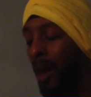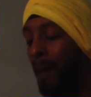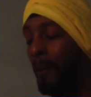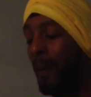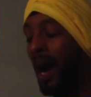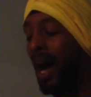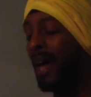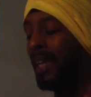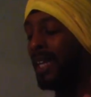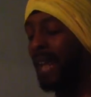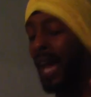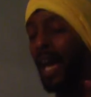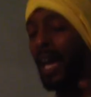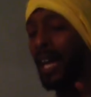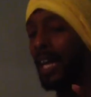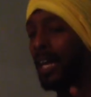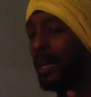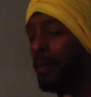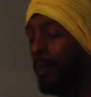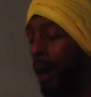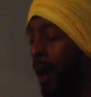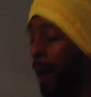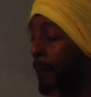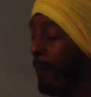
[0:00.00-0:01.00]
My
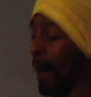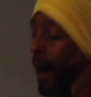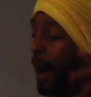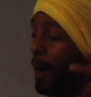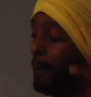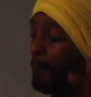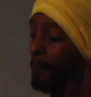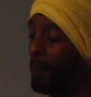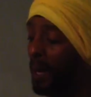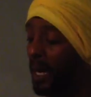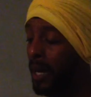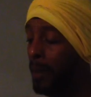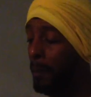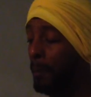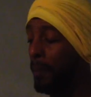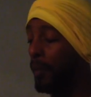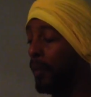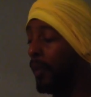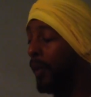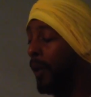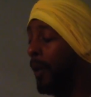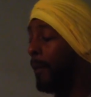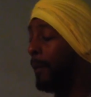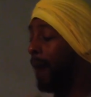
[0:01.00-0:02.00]
name, my
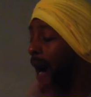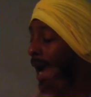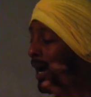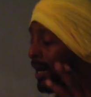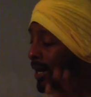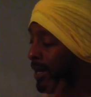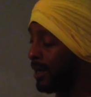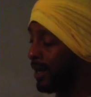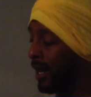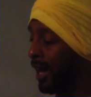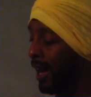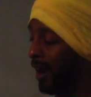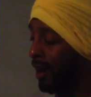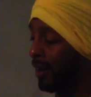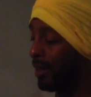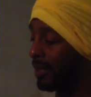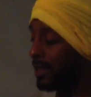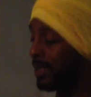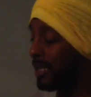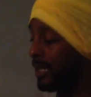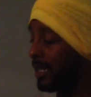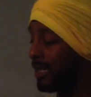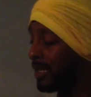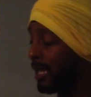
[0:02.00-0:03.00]
people, my
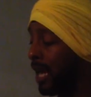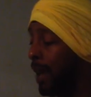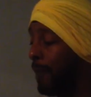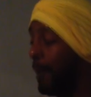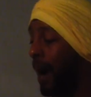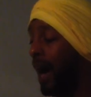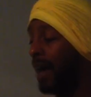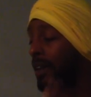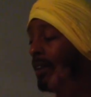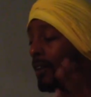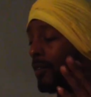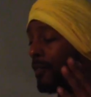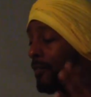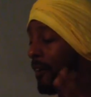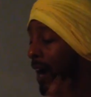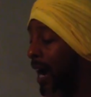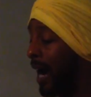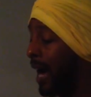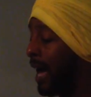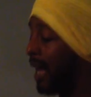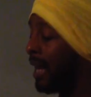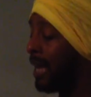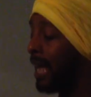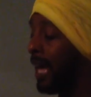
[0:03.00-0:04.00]
inheritance, my
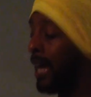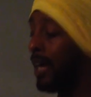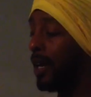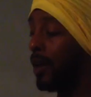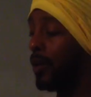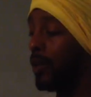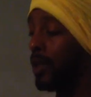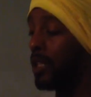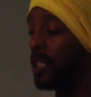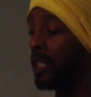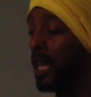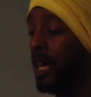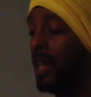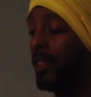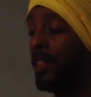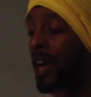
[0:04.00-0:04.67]
divine language,